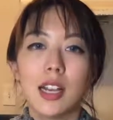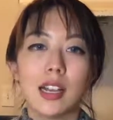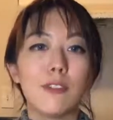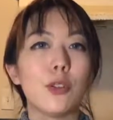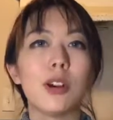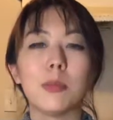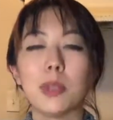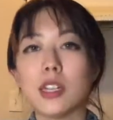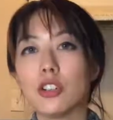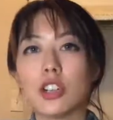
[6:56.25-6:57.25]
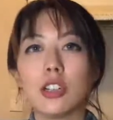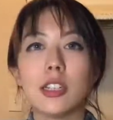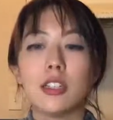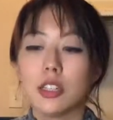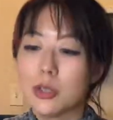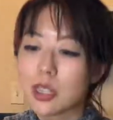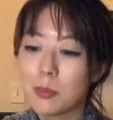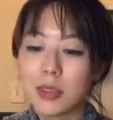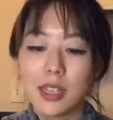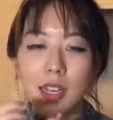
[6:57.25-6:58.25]
If you want me or Charlie to do
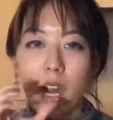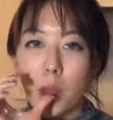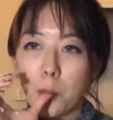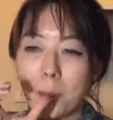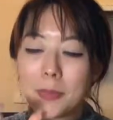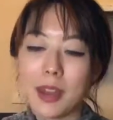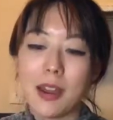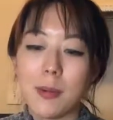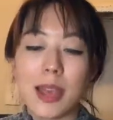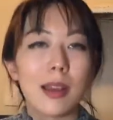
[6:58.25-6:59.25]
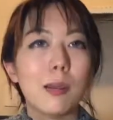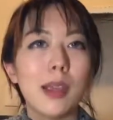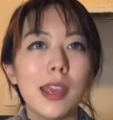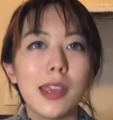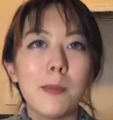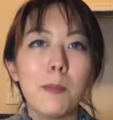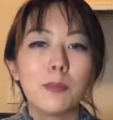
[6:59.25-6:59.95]
something anime